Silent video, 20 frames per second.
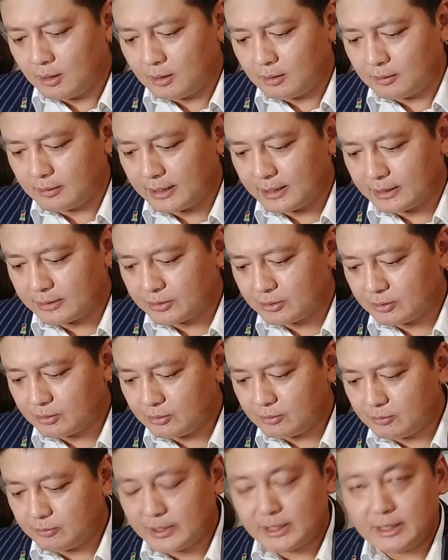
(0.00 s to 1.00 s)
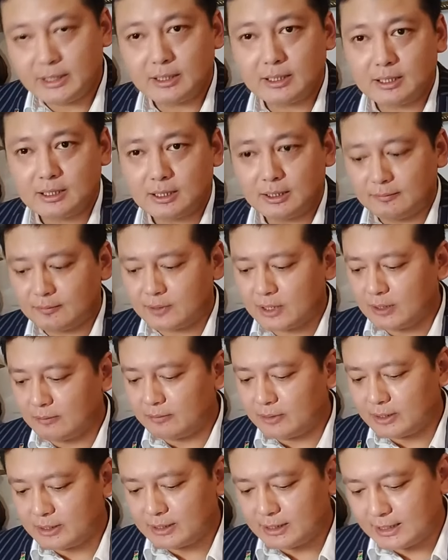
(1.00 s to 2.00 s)
Right, so we kind of
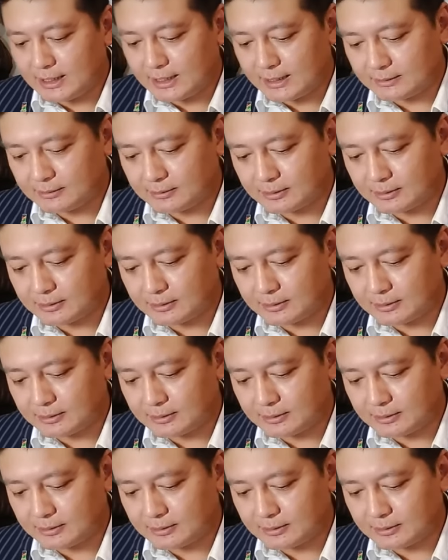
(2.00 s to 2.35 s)
covered that,